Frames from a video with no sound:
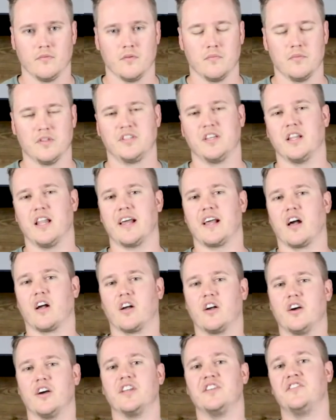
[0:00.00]
You see, like a
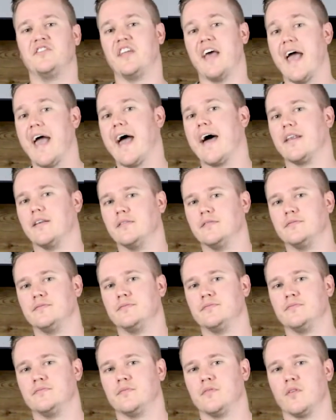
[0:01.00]
good dad
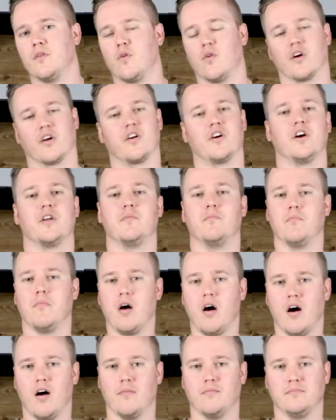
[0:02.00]
or a good
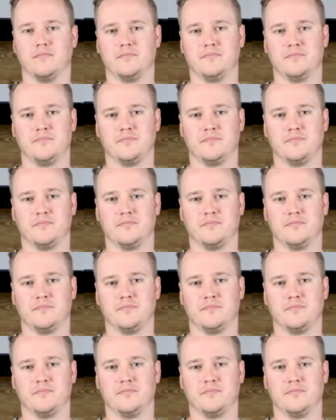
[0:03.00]
mom,